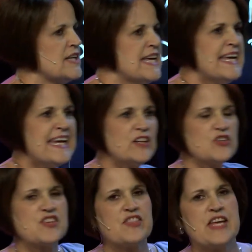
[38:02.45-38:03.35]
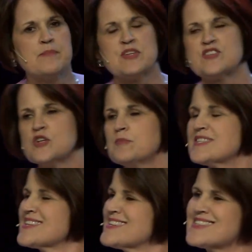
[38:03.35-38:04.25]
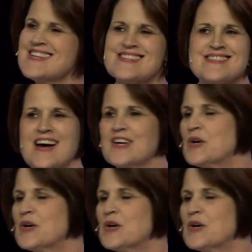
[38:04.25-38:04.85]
He looks at the empty tomb and says, It's not